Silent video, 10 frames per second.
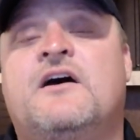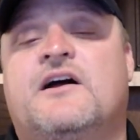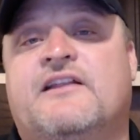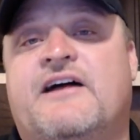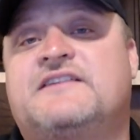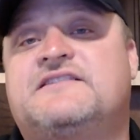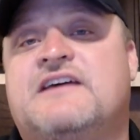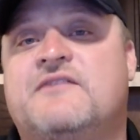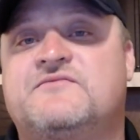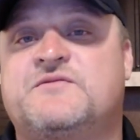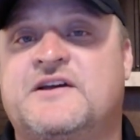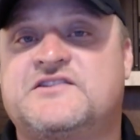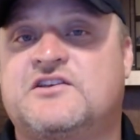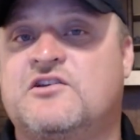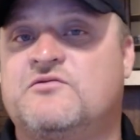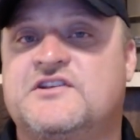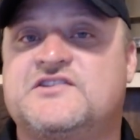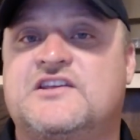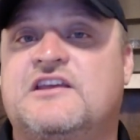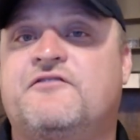A lot of times, Mexico
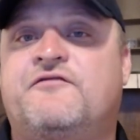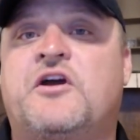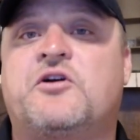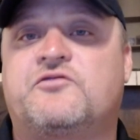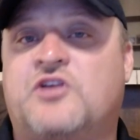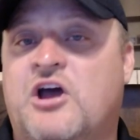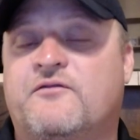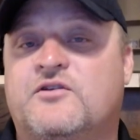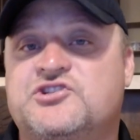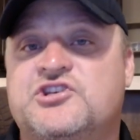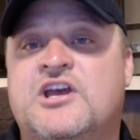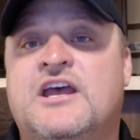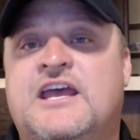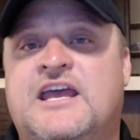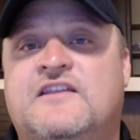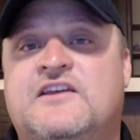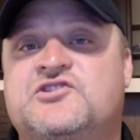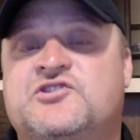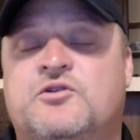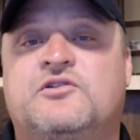doesn't get fair coverage, and they
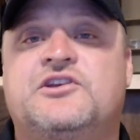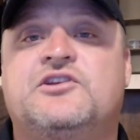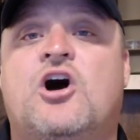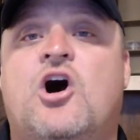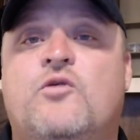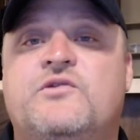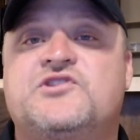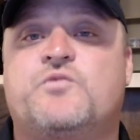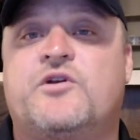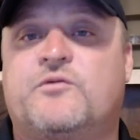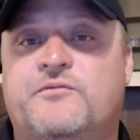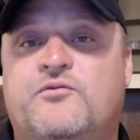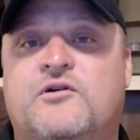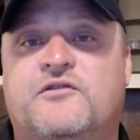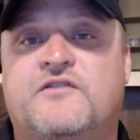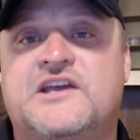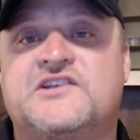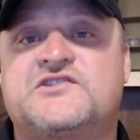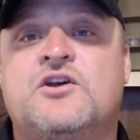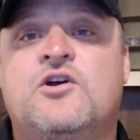certainly always want to report
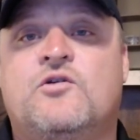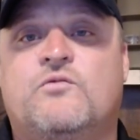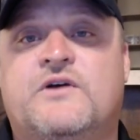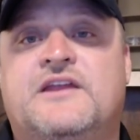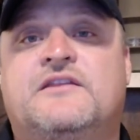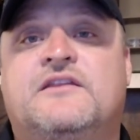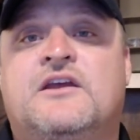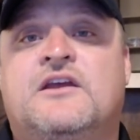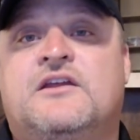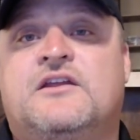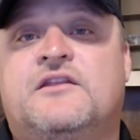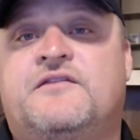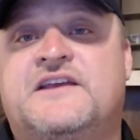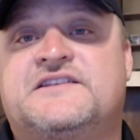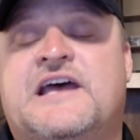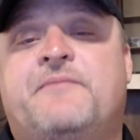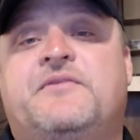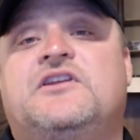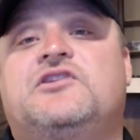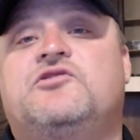things when things
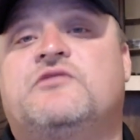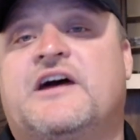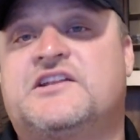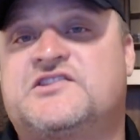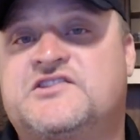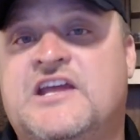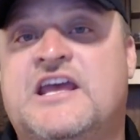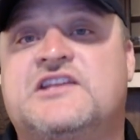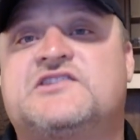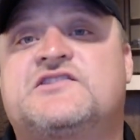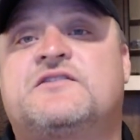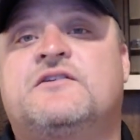happen in the United States